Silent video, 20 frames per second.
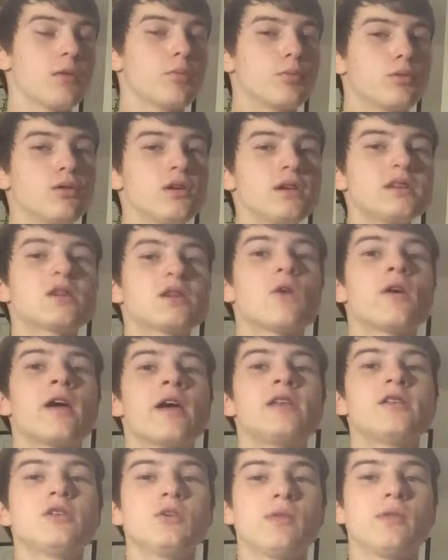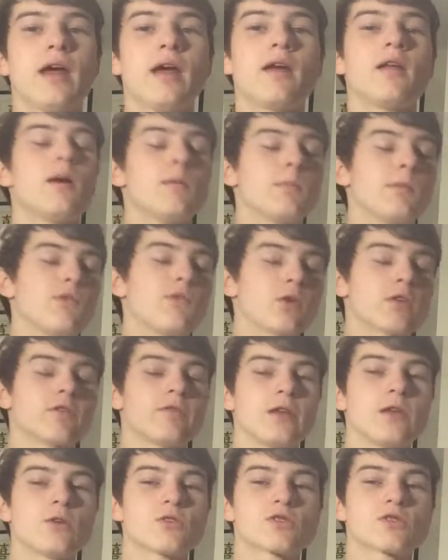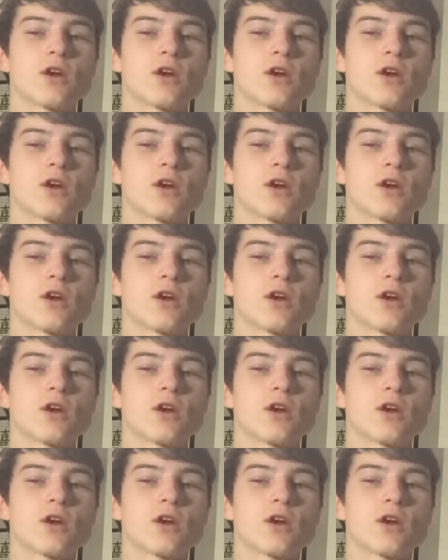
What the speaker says: please go ahead and do that before the video